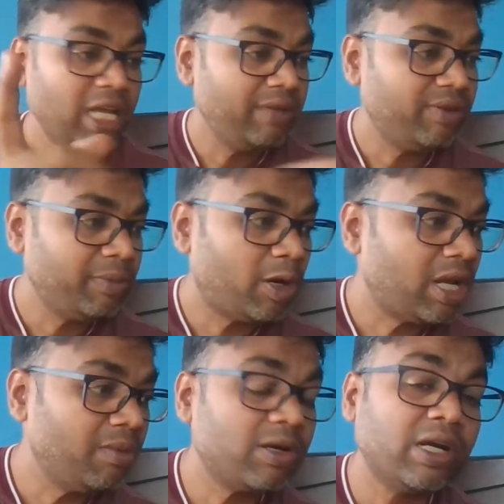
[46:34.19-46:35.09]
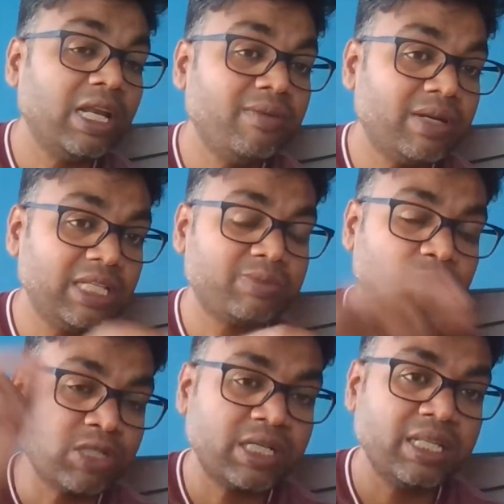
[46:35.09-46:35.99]
If I'm not able to deliver this
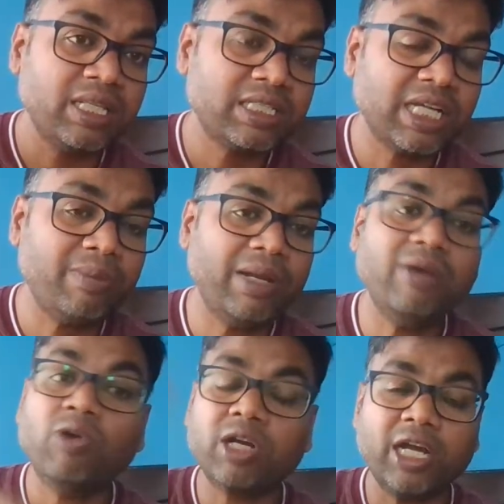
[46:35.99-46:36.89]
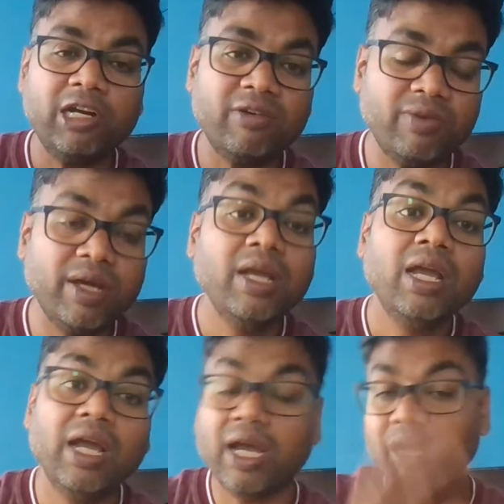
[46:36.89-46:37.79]
project in this timeline, what kind of
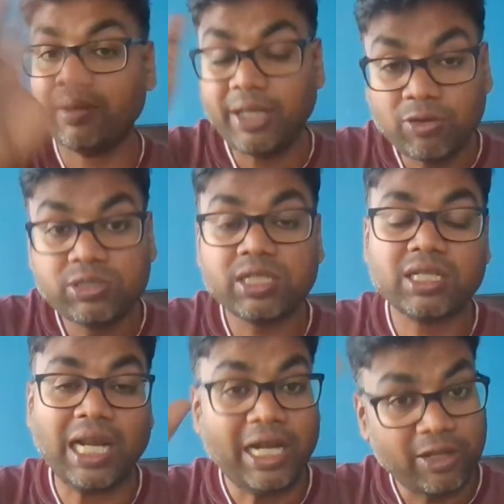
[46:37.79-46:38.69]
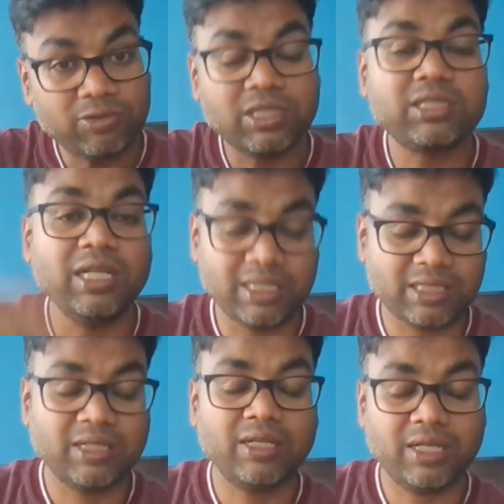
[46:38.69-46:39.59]
a users, client users list
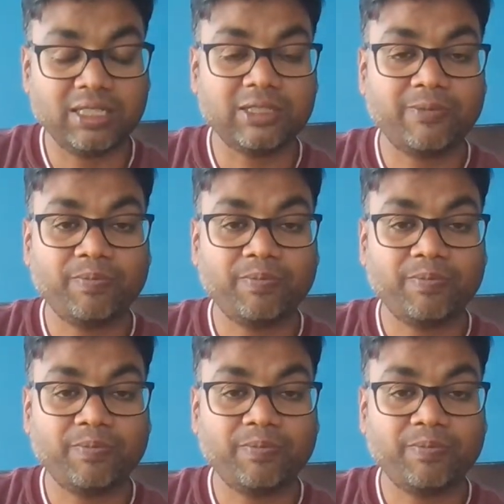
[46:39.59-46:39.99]
risk.